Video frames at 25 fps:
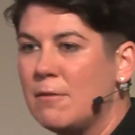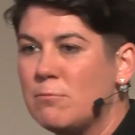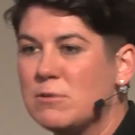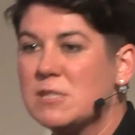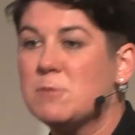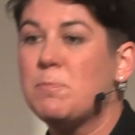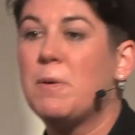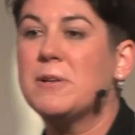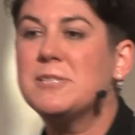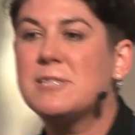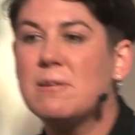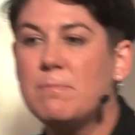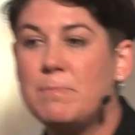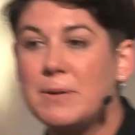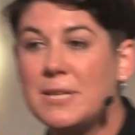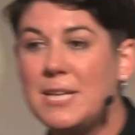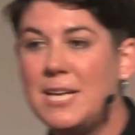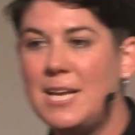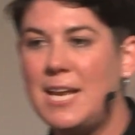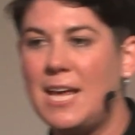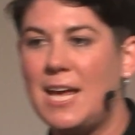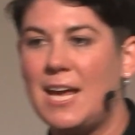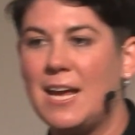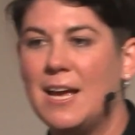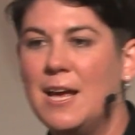
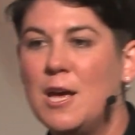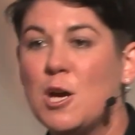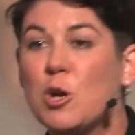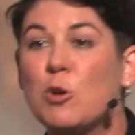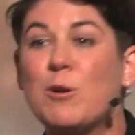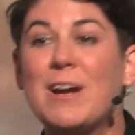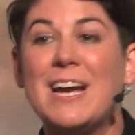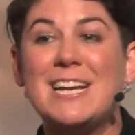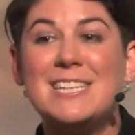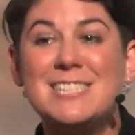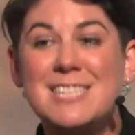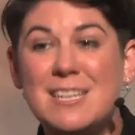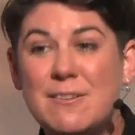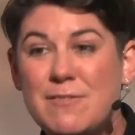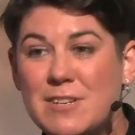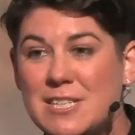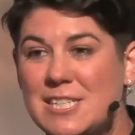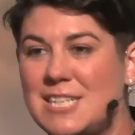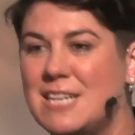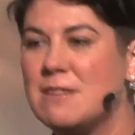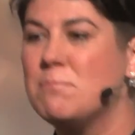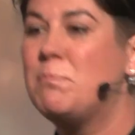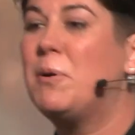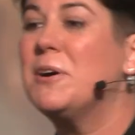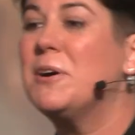responsibility, creativity, and